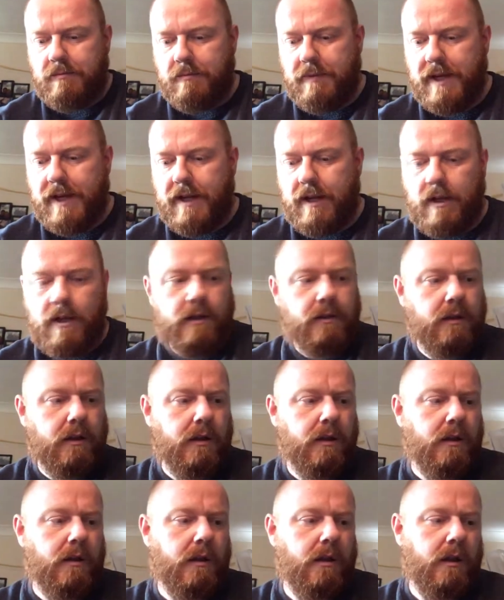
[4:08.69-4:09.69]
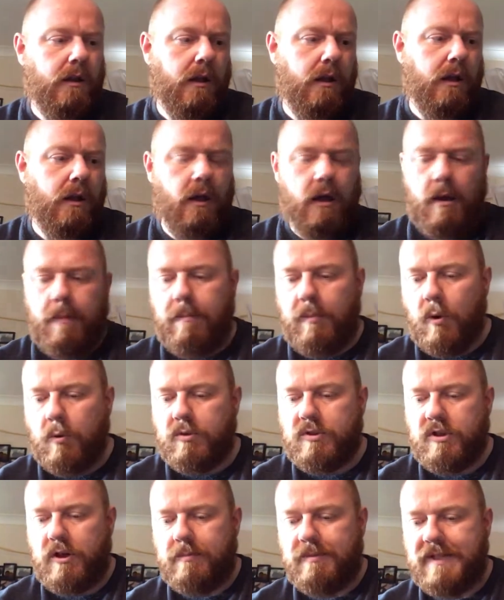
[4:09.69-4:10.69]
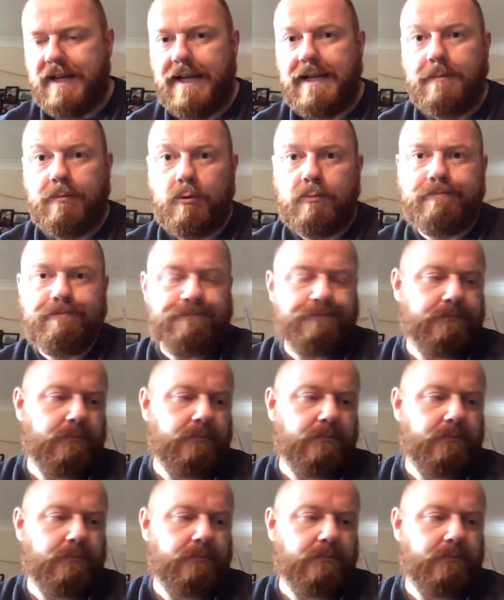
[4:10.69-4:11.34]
making a a bottle top table.